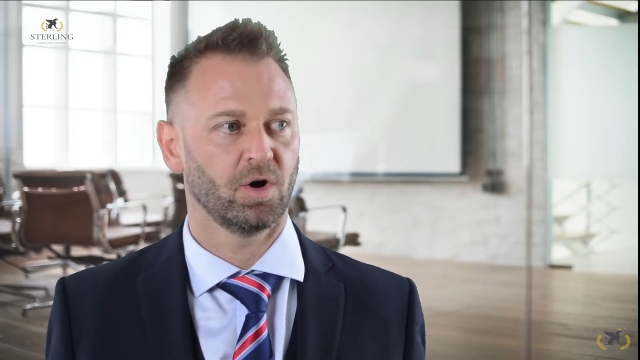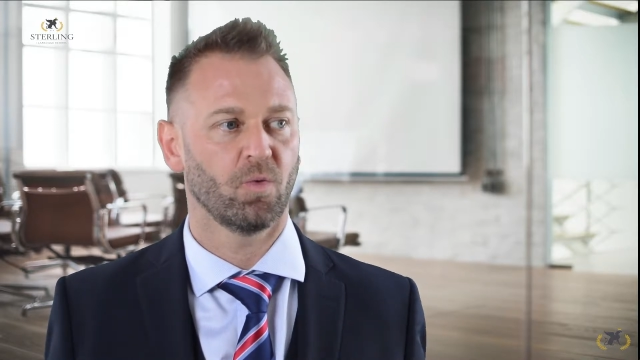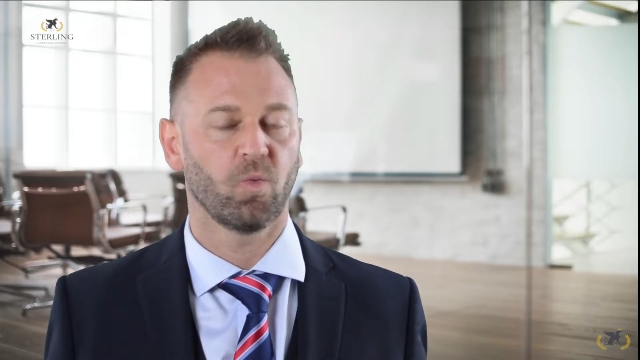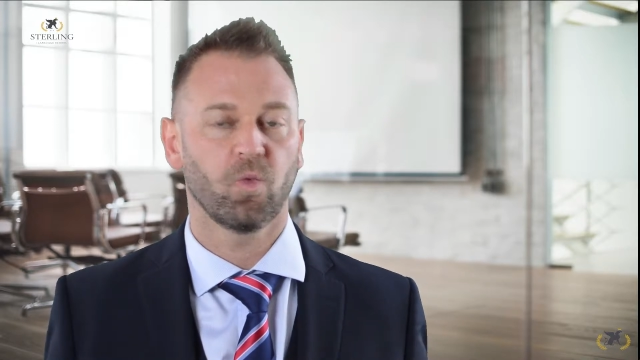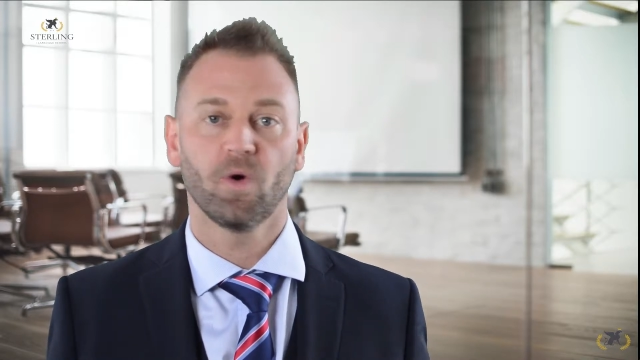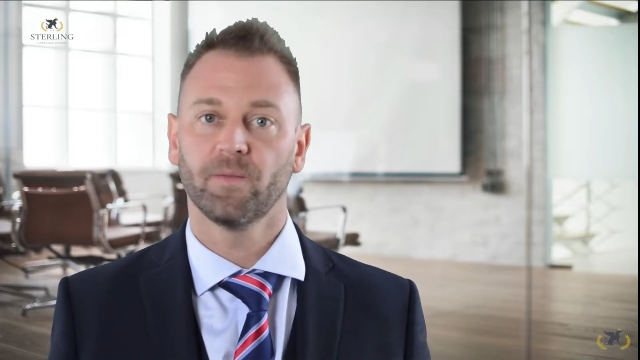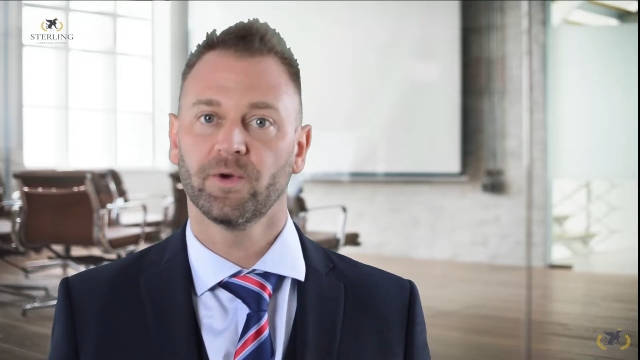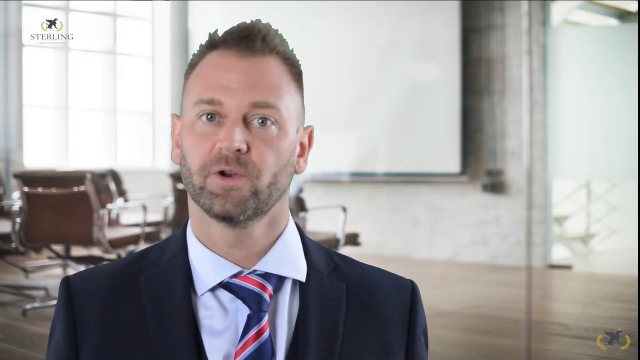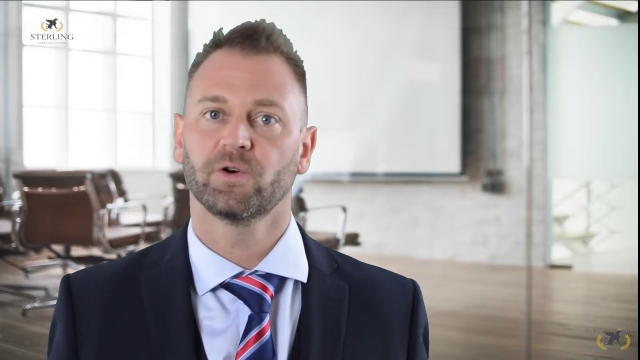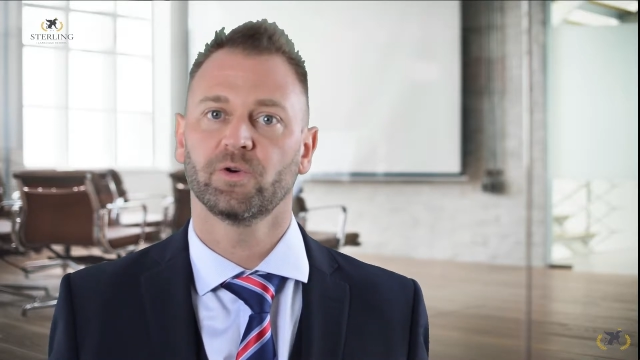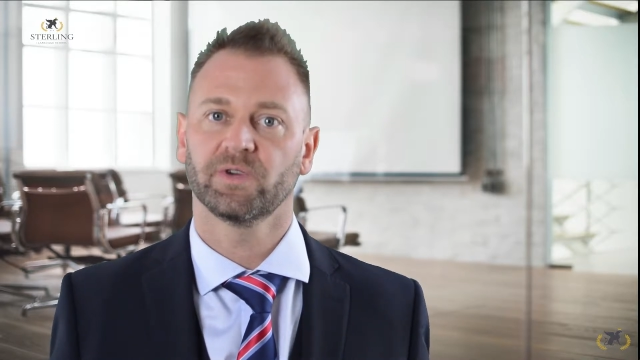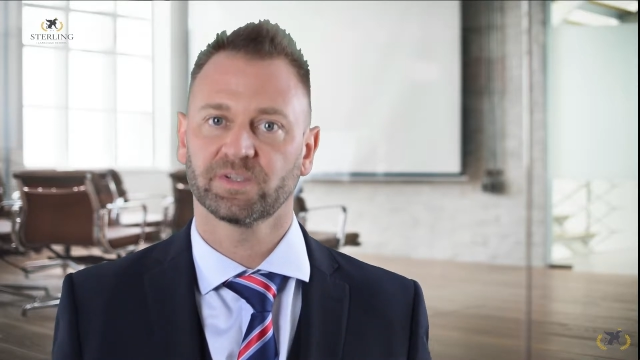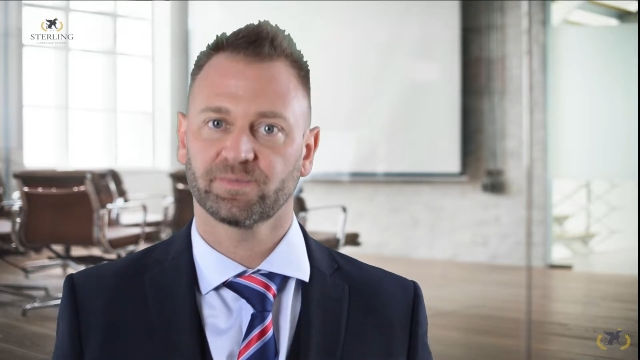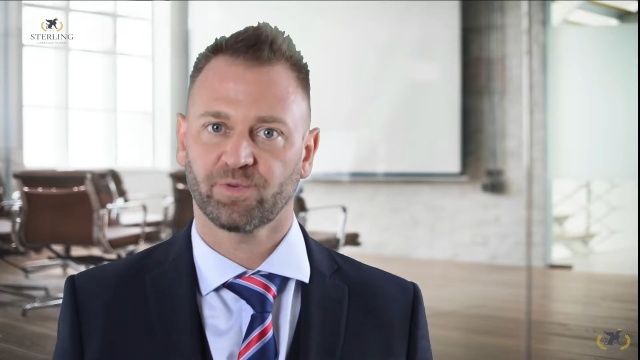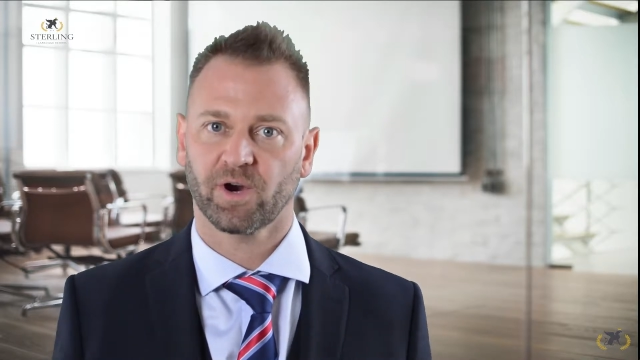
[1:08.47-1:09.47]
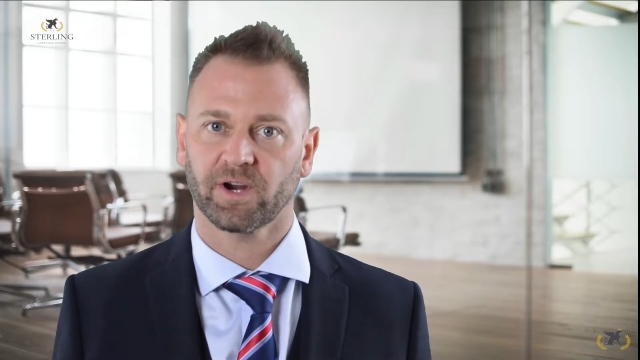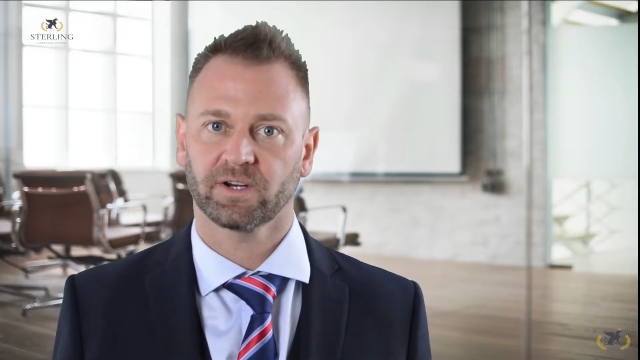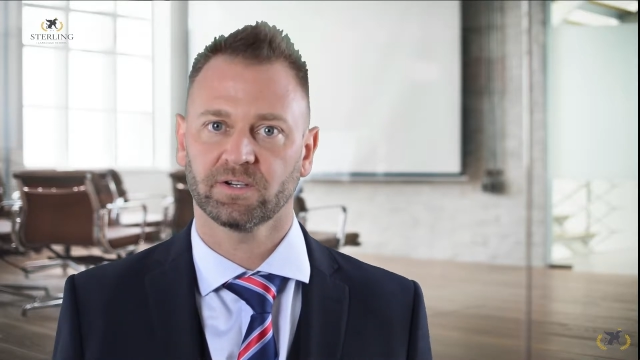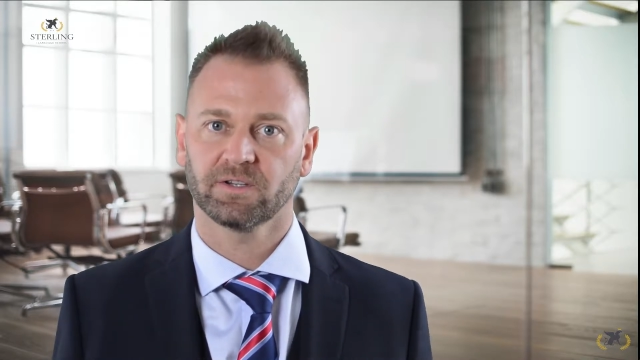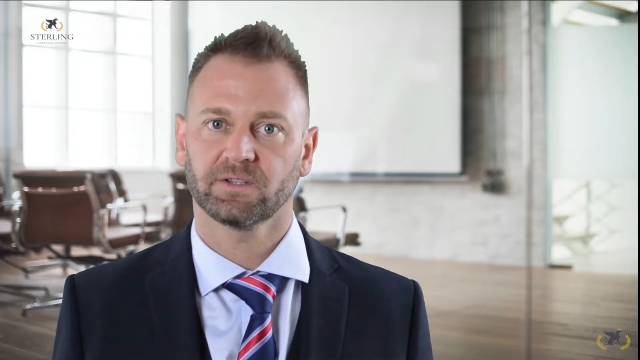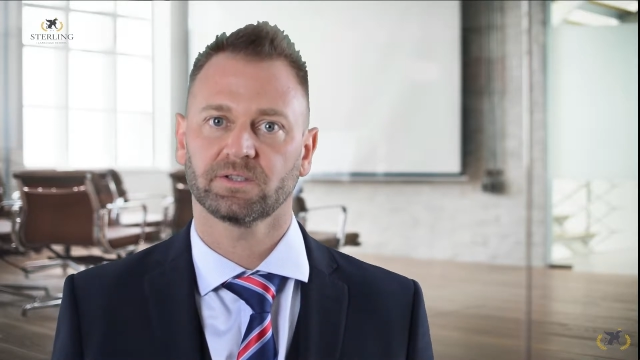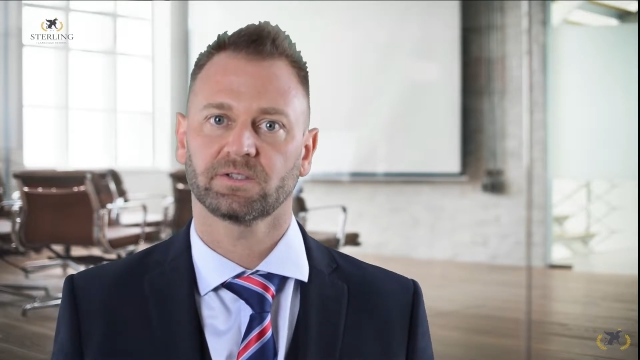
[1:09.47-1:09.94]
woman who is
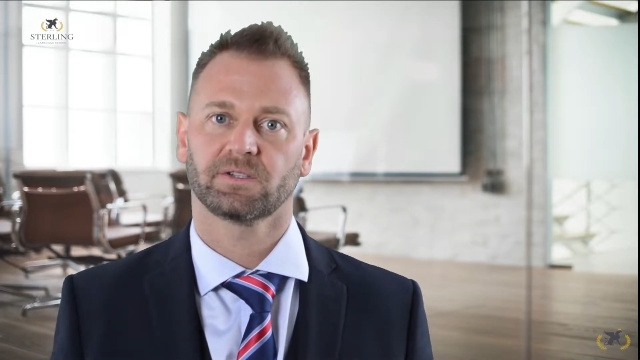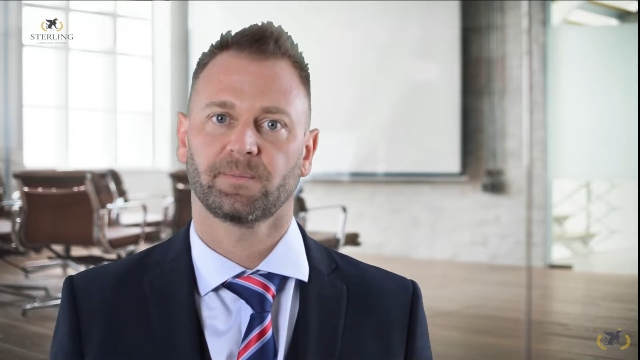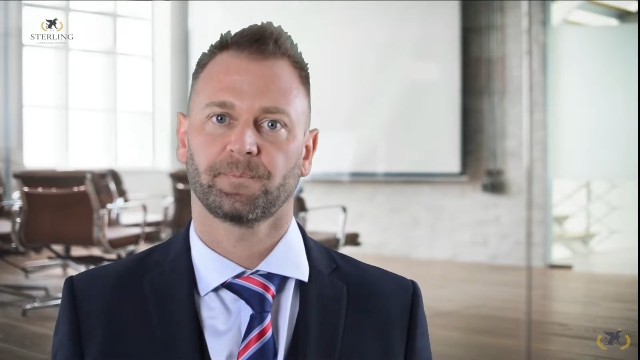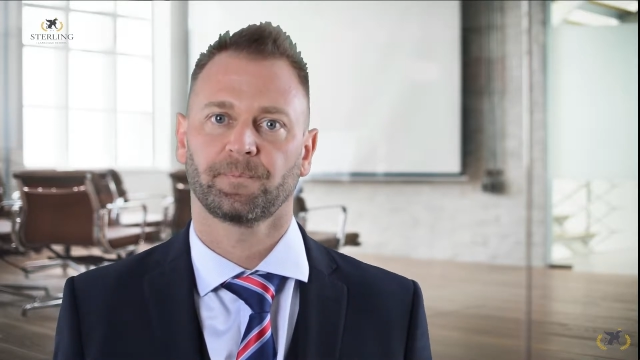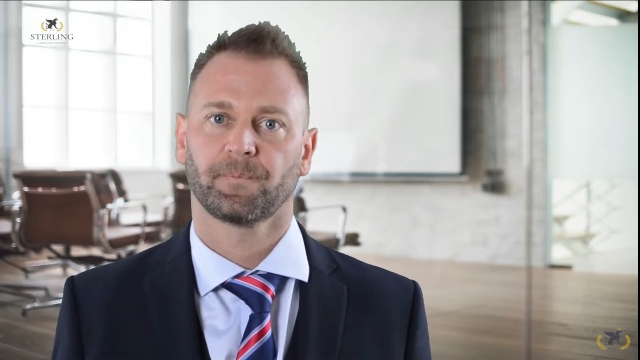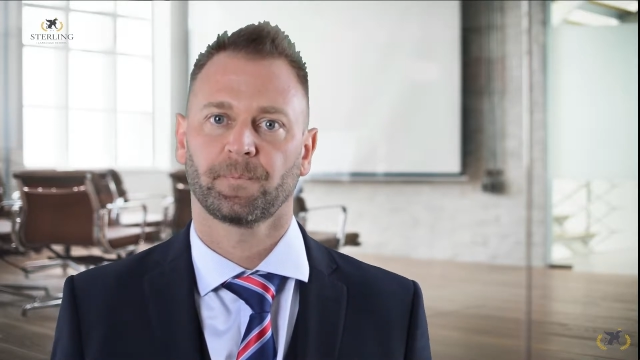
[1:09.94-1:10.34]
pregnant,